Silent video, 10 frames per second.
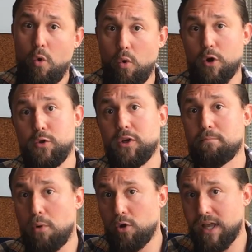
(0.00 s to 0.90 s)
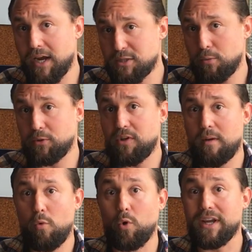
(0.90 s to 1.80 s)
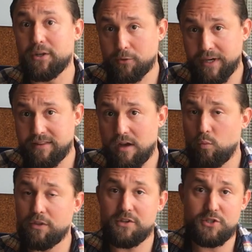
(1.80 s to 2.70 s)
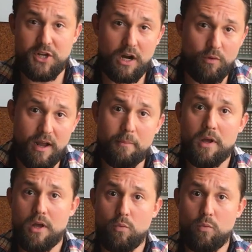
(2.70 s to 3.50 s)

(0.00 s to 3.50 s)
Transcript: or you can bulk export them or integrate them with a CRM.